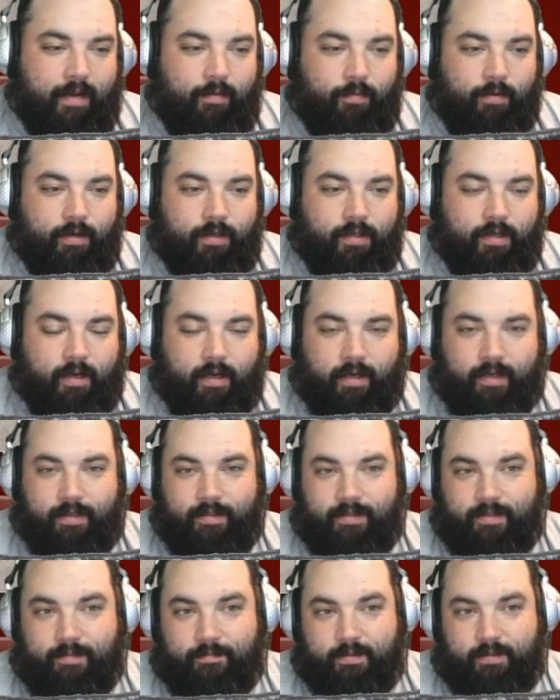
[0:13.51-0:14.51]
We're talking
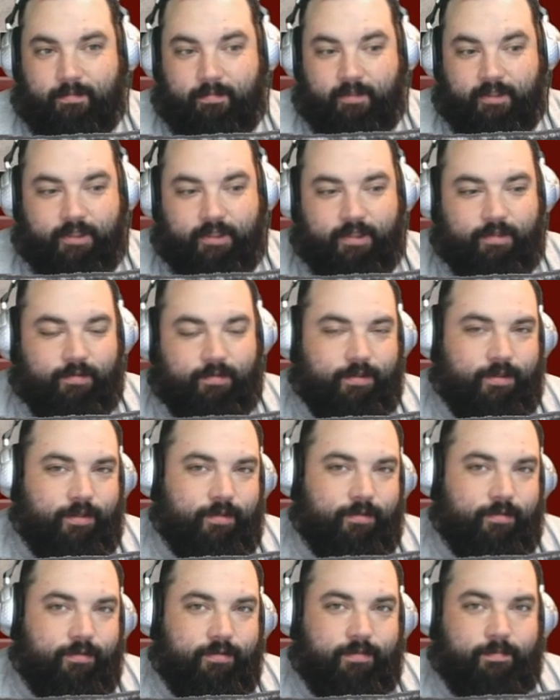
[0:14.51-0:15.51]
some Splatoon
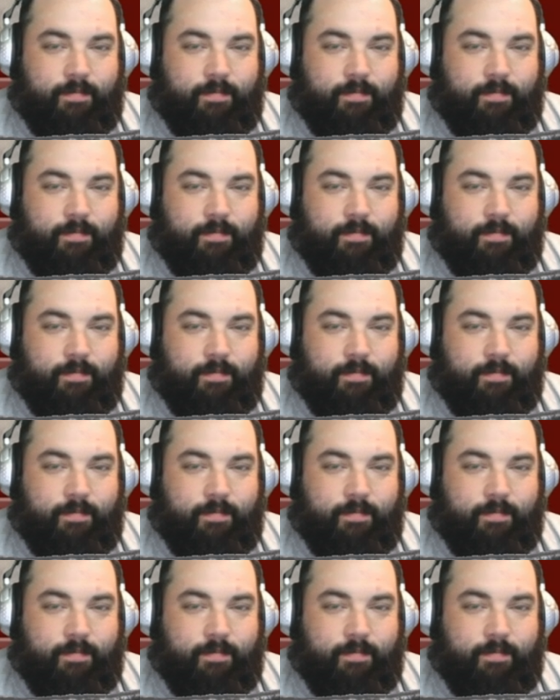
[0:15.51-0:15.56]
news.